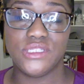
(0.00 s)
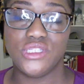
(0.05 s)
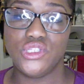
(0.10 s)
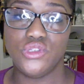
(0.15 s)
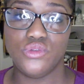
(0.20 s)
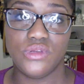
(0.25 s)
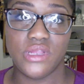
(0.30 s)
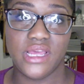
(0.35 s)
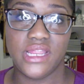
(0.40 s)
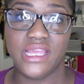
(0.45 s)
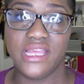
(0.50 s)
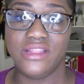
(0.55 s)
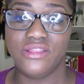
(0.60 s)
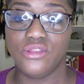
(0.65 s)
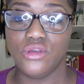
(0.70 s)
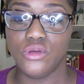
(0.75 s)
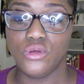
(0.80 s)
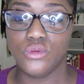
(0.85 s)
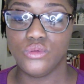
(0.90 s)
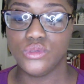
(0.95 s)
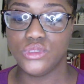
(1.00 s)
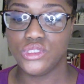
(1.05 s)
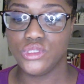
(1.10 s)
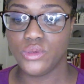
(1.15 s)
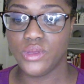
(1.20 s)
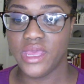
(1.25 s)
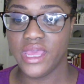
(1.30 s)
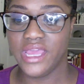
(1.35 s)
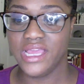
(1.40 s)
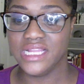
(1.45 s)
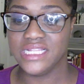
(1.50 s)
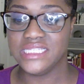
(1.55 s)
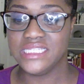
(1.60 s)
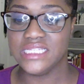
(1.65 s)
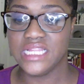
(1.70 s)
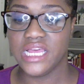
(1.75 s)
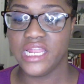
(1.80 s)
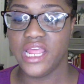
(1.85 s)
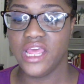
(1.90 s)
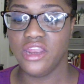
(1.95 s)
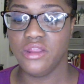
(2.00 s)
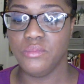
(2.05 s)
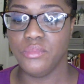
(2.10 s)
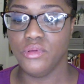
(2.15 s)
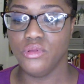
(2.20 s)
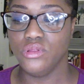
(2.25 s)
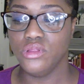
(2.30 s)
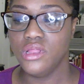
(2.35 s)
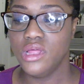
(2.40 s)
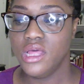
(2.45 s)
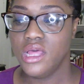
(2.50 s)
Do not eat those, okay? It's not edible